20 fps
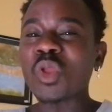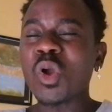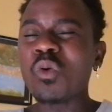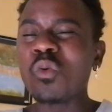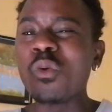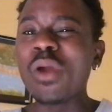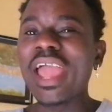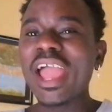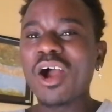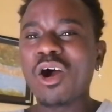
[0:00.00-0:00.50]

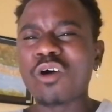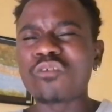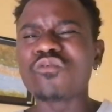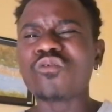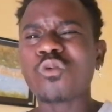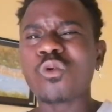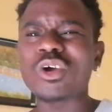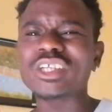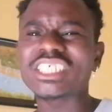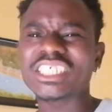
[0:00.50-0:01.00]
way of
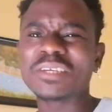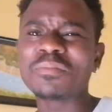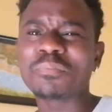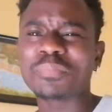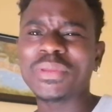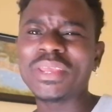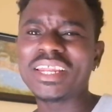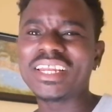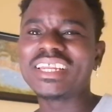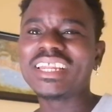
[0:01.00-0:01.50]

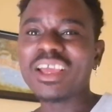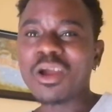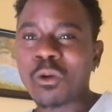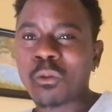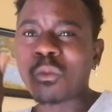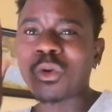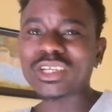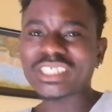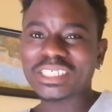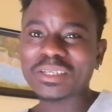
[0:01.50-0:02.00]
worshiping
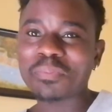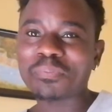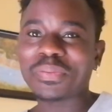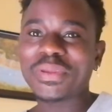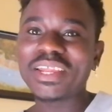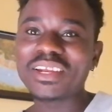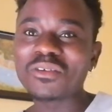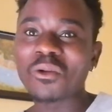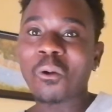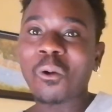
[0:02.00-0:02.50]

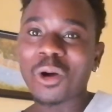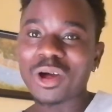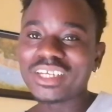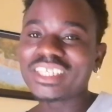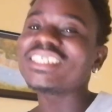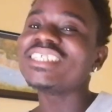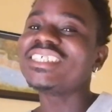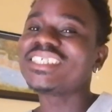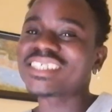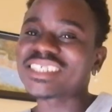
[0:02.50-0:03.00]

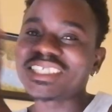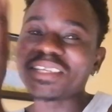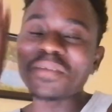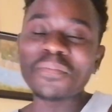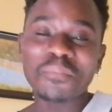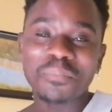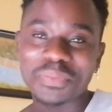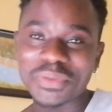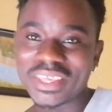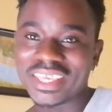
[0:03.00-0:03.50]
God it
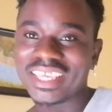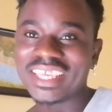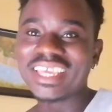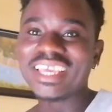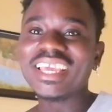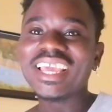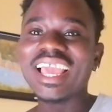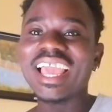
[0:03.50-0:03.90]
still be.